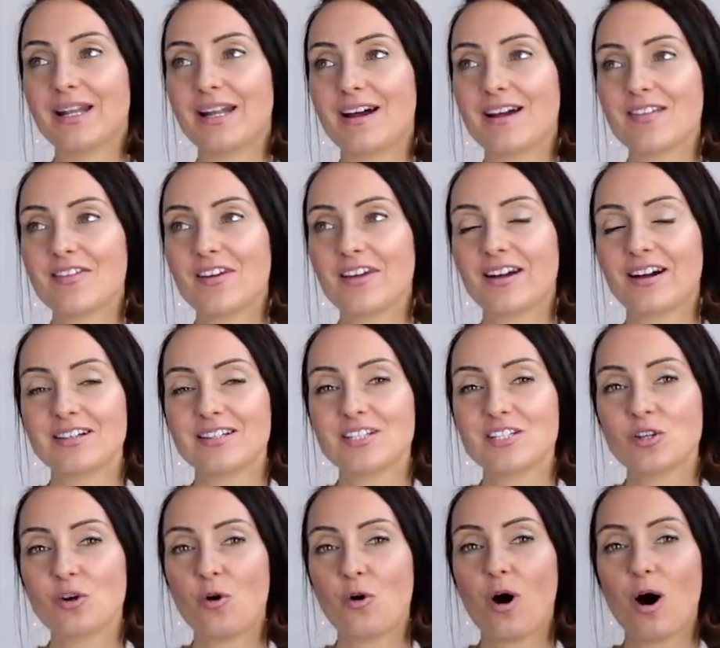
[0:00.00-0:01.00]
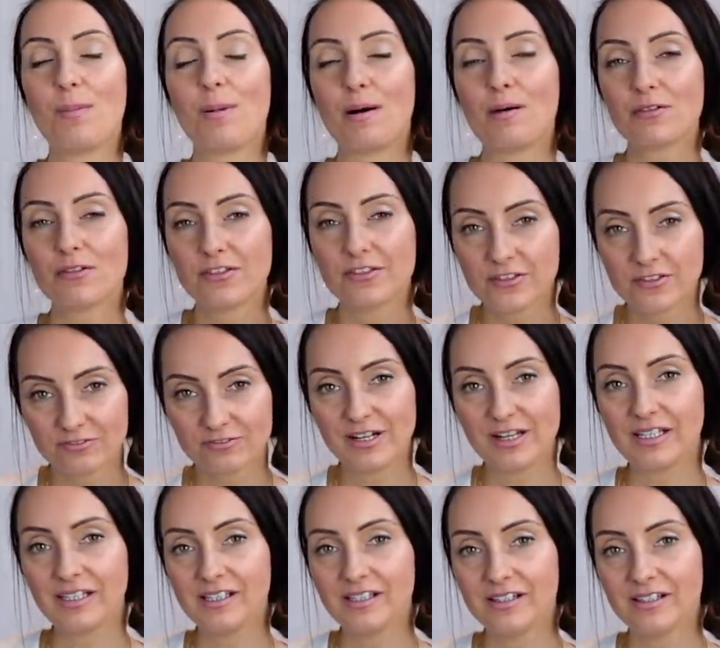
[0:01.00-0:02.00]
and I think I saw about
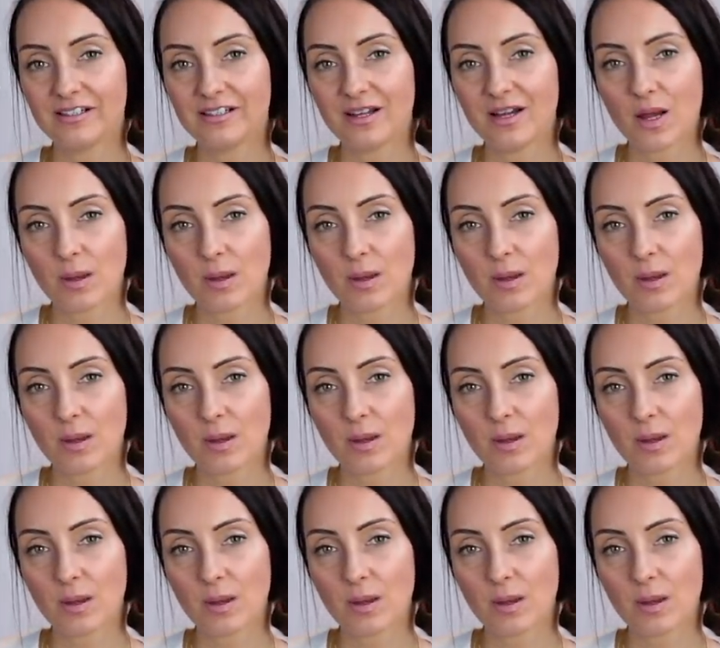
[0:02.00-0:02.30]
three